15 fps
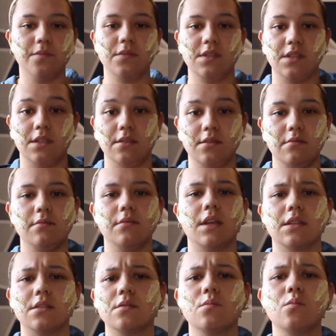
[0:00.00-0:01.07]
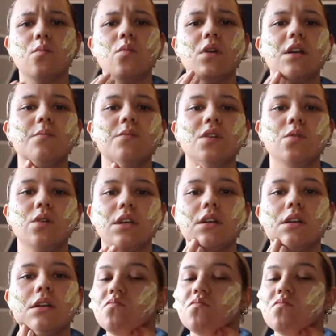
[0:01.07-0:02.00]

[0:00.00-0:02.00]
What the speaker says: since that's what I'm doing.